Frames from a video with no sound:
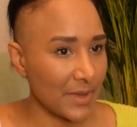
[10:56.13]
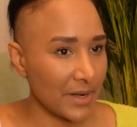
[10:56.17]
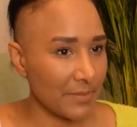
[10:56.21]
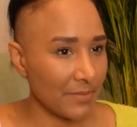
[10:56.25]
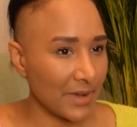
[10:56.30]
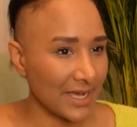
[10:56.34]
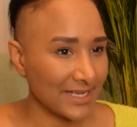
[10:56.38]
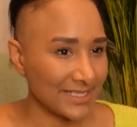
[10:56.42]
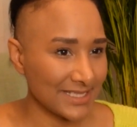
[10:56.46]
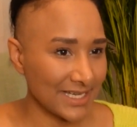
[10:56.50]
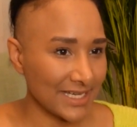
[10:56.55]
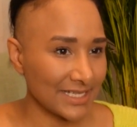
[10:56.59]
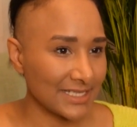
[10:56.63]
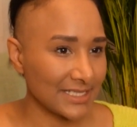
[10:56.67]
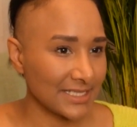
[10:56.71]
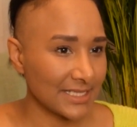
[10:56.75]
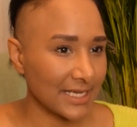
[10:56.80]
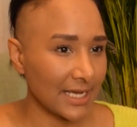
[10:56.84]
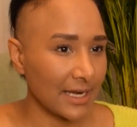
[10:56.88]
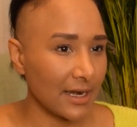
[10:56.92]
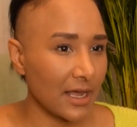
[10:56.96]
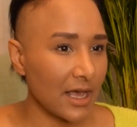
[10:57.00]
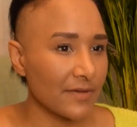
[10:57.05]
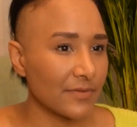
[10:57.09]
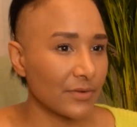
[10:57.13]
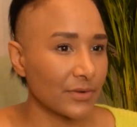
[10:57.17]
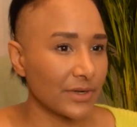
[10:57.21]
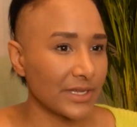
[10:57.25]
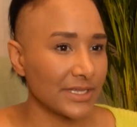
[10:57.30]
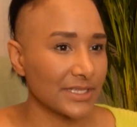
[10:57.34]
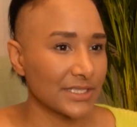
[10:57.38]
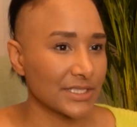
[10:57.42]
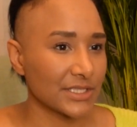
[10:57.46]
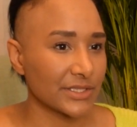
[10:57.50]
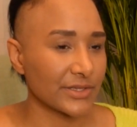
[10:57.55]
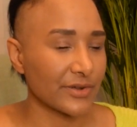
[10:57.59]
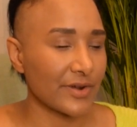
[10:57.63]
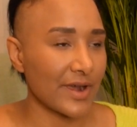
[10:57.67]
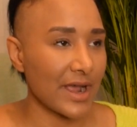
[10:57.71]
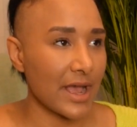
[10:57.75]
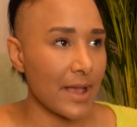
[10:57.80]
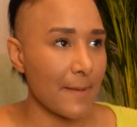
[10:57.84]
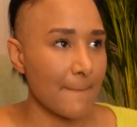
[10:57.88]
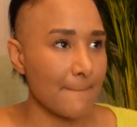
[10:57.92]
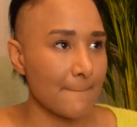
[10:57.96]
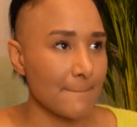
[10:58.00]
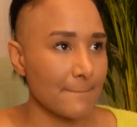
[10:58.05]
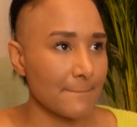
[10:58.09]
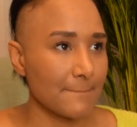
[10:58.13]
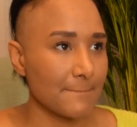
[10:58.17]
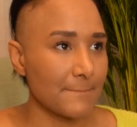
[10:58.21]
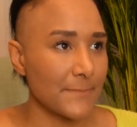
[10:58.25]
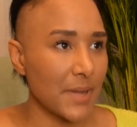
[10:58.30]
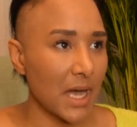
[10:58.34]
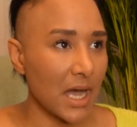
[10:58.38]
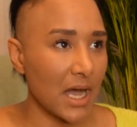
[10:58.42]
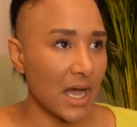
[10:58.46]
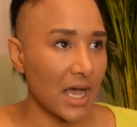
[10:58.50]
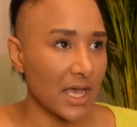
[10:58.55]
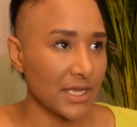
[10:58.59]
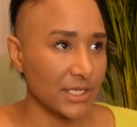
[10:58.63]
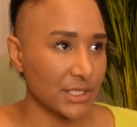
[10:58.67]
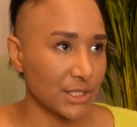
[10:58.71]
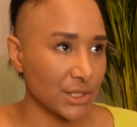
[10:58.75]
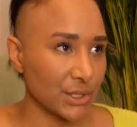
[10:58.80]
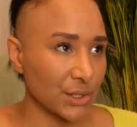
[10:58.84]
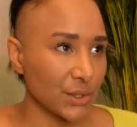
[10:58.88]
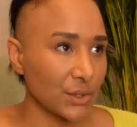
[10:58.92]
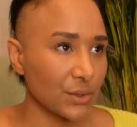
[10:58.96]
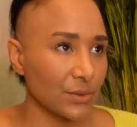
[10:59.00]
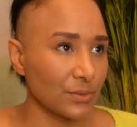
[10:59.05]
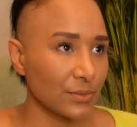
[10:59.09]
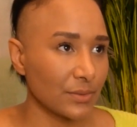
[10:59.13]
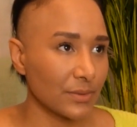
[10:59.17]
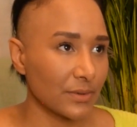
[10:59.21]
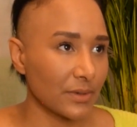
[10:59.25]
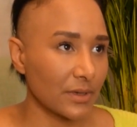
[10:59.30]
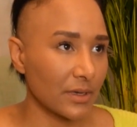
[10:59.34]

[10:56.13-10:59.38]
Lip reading: and my day-to-day life on Instagram, but I do